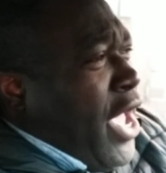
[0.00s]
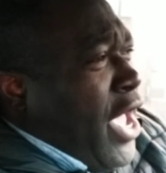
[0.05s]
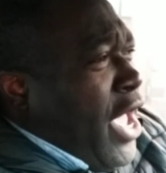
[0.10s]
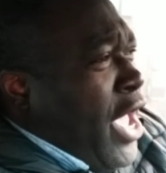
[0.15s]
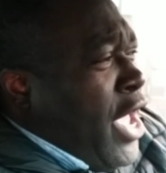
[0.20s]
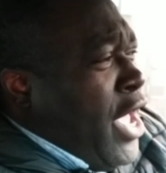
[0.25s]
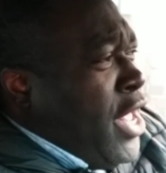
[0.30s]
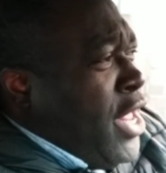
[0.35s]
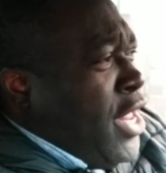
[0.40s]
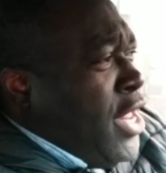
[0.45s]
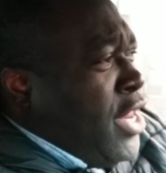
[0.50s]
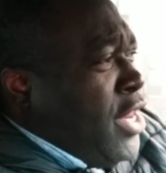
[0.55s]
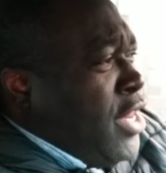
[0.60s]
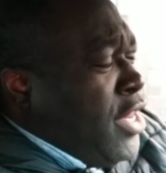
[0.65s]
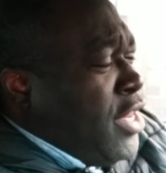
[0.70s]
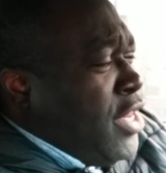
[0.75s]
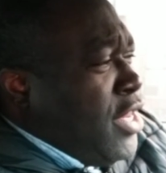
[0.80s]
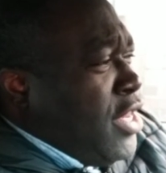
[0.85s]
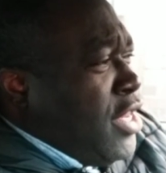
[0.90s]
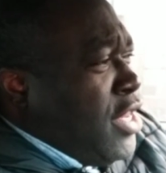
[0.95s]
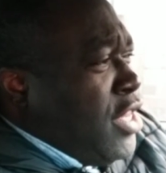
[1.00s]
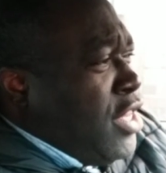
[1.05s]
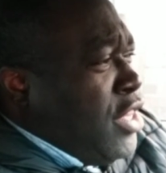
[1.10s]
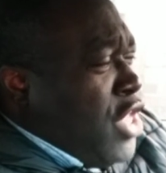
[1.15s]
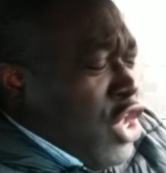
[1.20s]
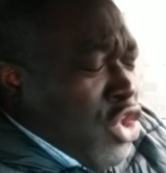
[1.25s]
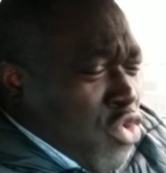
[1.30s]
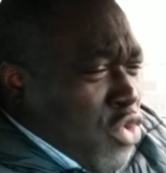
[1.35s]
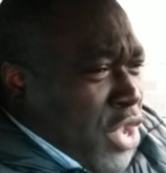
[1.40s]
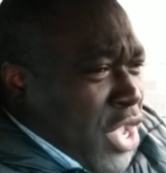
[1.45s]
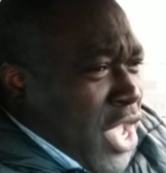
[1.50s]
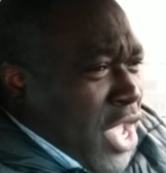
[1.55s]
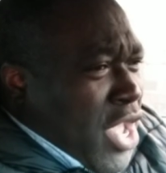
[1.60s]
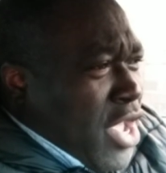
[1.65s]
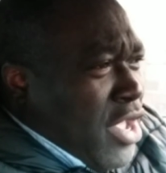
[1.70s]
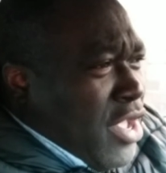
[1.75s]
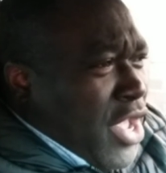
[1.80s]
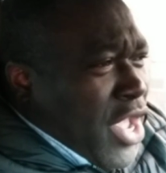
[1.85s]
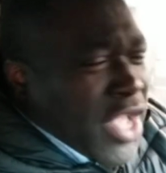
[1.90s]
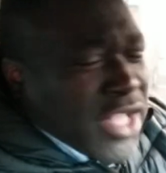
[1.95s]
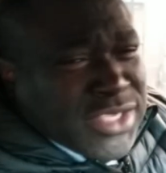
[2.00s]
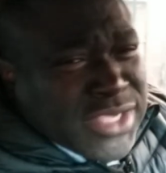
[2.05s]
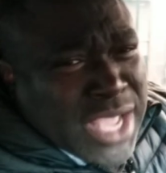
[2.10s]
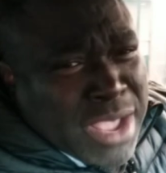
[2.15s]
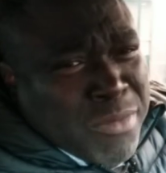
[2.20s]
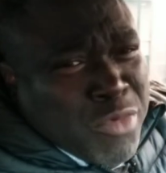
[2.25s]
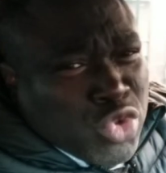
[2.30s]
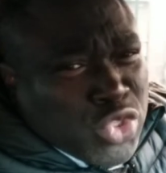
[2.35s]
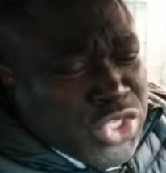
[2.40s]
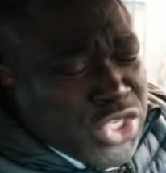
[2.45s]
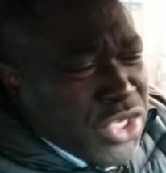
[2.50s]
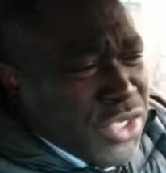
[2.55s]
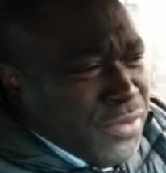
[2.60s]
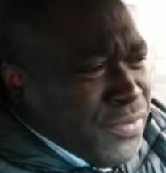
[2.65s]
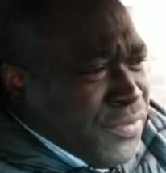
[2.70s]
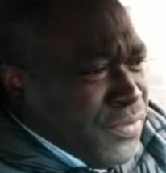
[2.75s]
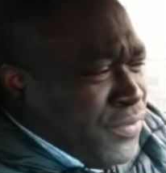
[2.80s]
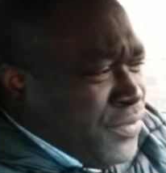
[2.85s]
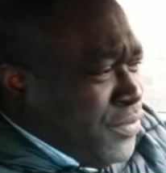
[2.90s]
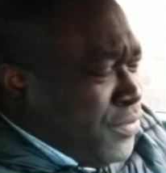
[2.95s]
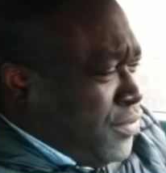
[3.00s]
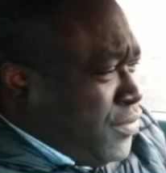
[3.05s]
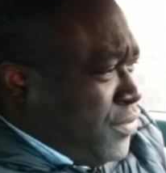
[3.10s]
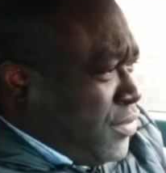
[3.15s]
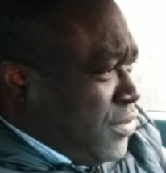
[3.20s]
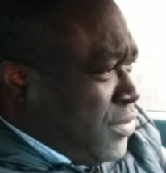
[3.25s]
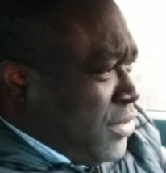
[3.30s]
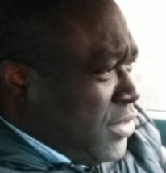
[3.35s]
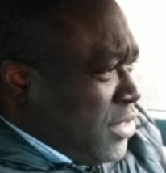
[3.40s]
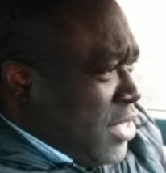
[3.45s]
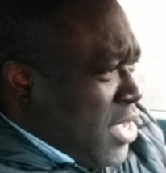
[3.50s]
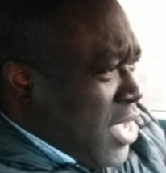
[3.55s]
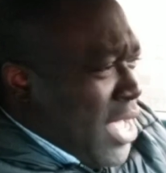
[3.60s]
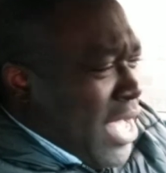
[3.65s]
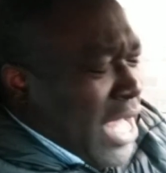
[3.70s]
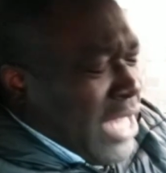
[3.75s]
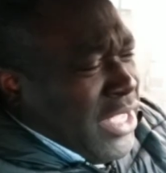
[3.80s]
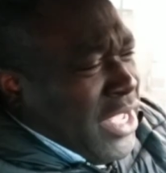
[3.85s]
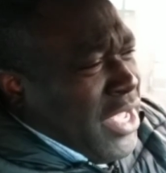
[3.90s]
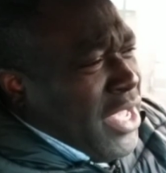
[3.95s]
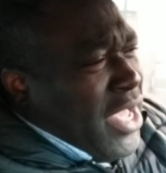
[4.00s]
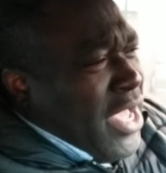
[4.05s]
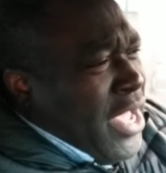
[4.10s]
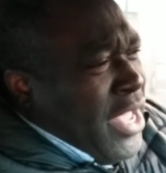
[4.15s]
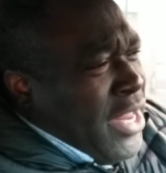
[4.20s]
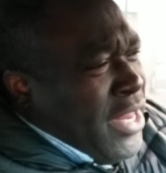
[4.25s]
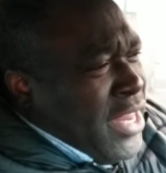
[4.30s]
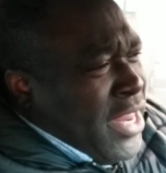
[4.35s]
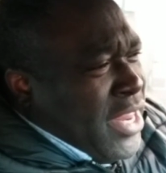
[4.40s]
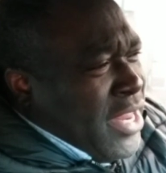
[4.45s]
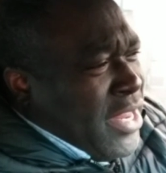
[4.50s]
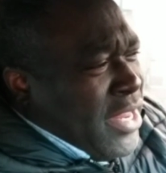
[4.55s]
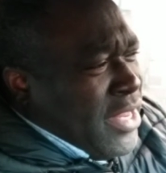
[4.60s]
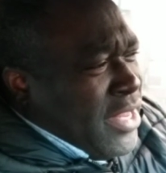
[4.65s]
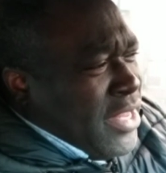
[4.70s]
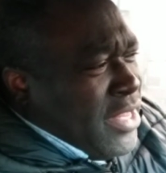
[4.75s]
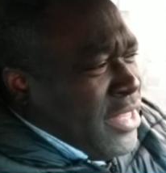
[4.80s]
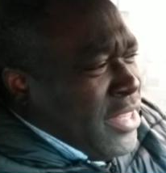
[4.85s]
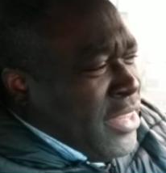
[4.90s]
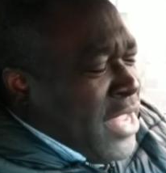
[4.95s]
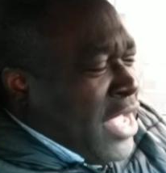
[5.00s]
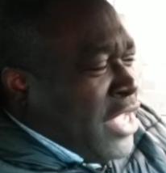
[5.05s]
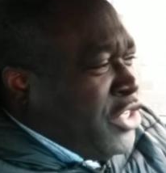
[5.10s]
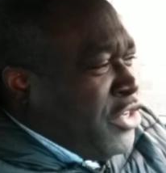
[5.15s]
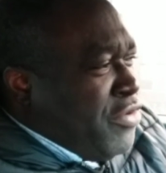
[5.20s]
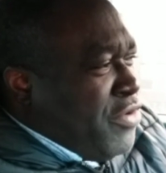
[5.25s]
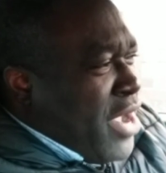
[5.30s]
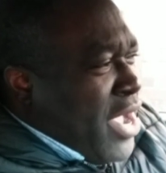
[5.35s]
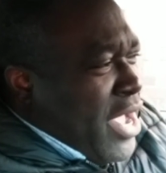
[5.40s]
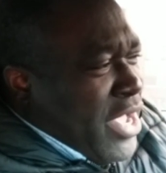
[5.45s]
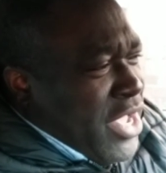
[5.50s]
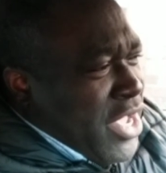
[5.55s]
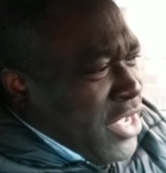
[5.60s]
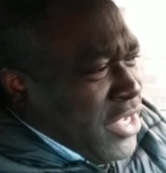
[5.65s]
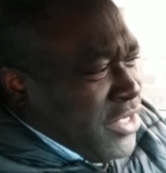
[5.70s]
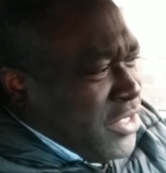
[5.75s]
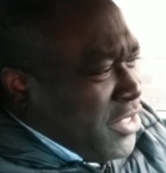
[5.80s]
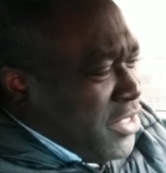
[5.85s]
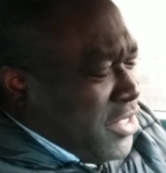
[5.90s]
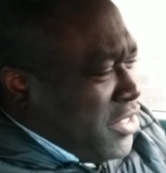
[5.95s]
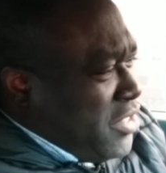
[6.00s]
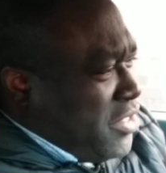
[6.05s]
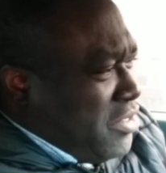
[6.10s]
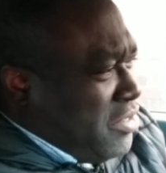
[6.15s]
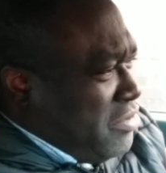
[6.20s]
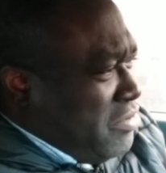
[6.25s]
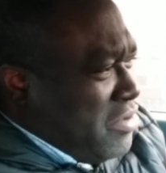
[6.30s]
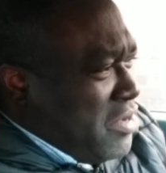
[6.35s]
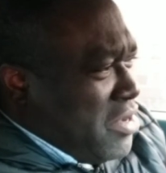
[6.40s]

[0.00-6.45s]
In the UK, it's MOT. I think in Nigeria is